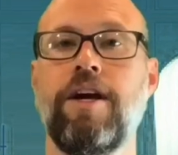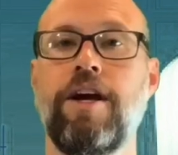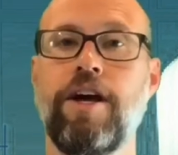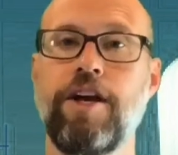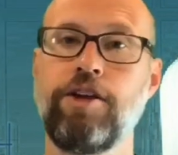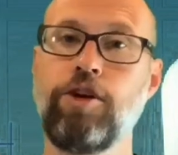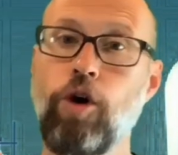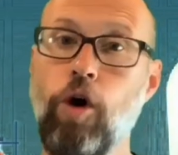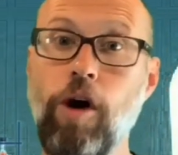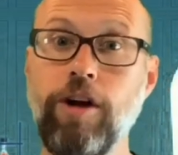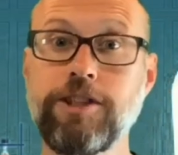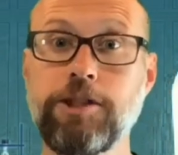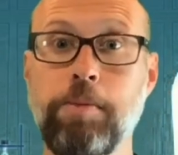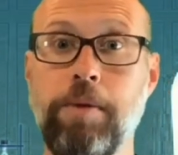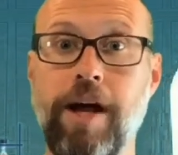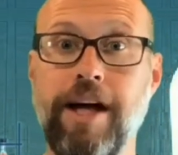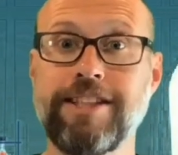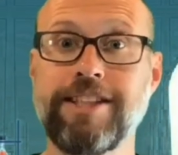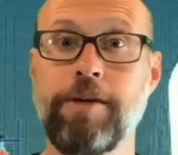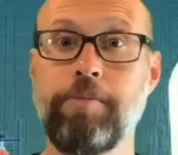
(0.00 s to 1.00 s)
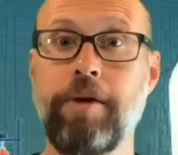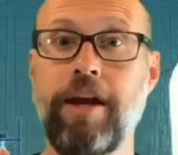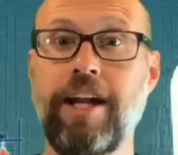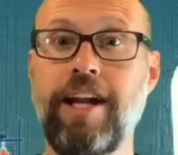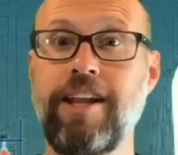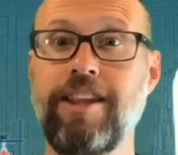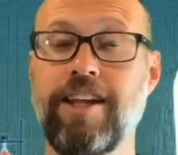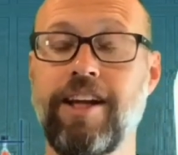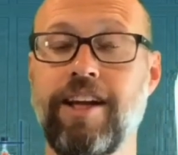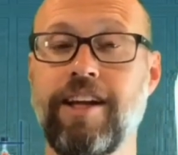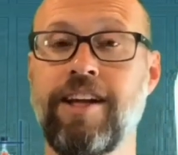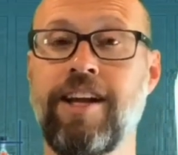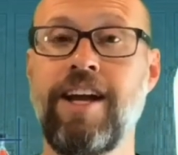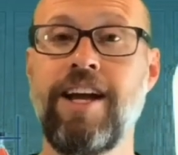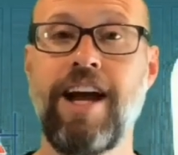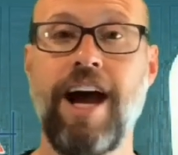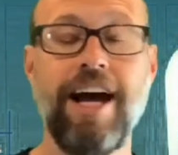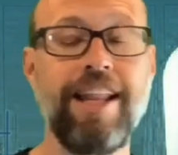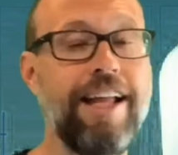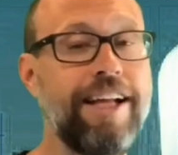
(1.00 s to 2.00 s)
Your art supplies can be anything.
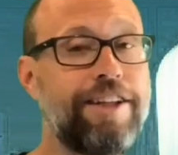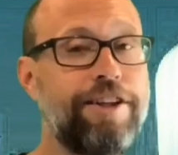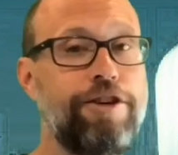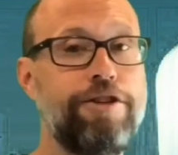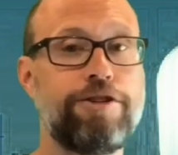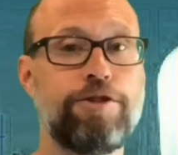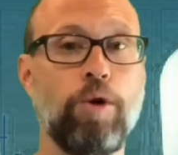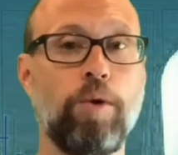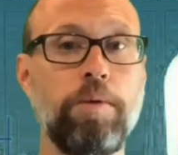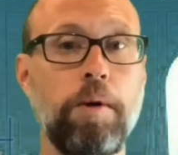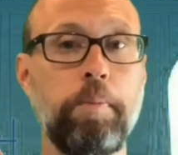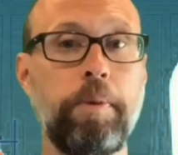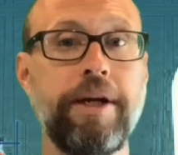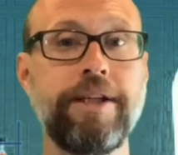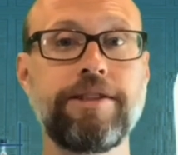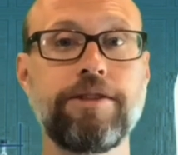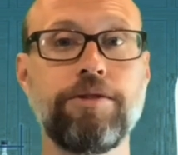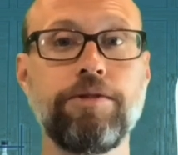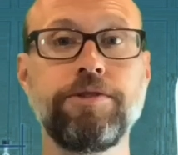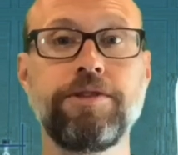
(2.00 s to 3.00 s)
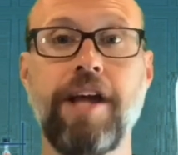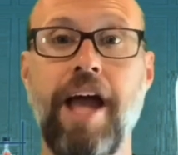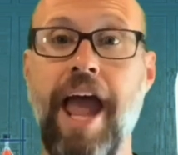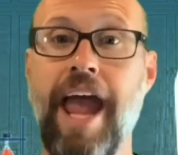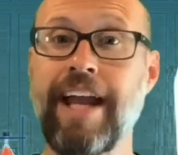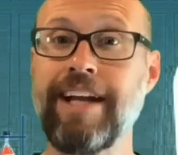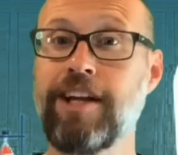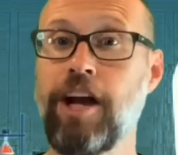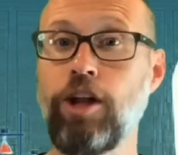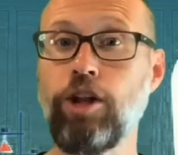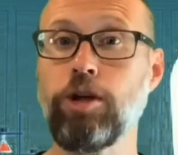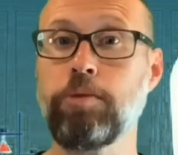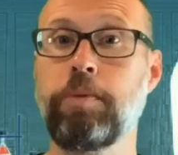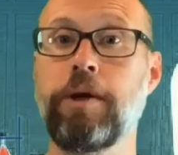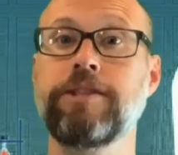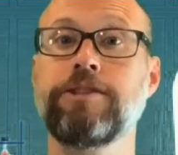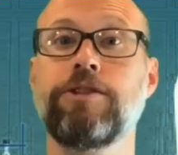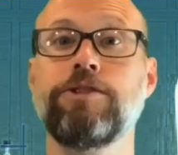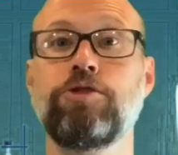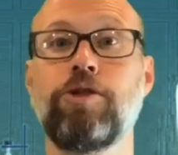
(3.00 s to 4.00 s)
I like to use normal pencils and colored
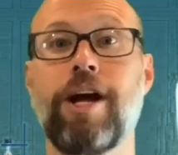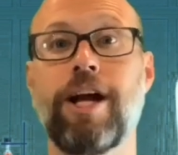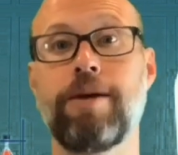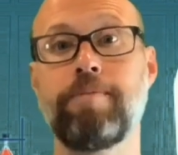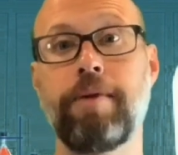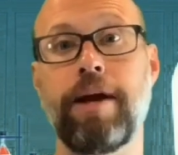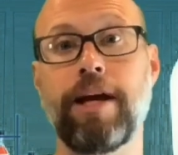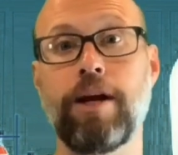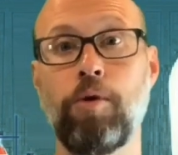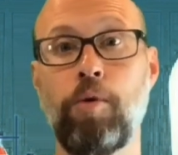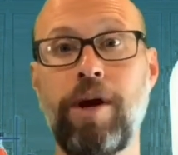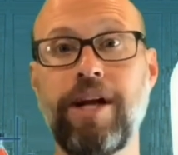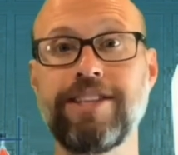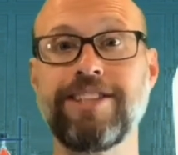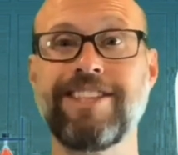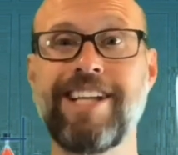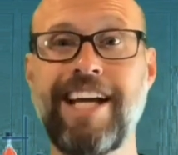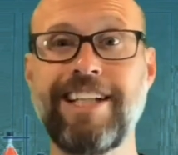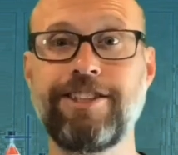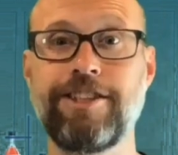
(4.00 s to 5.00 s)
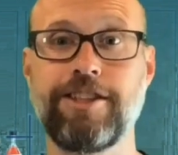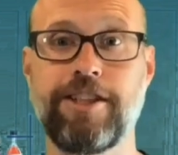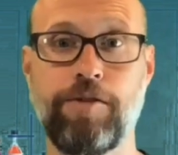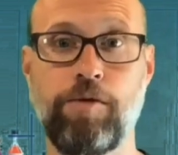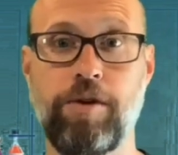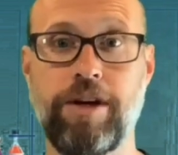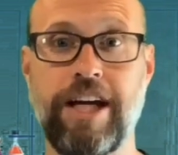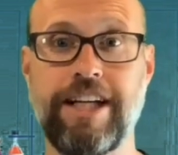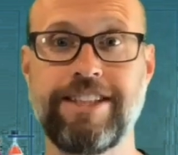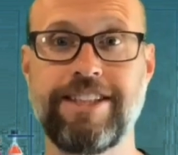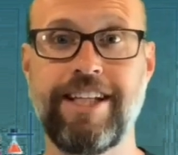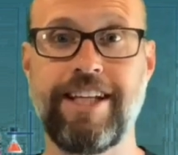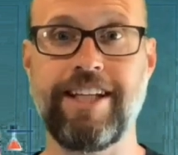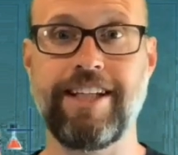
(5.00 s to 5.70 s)
pencils so I can make quick sketches of what I see.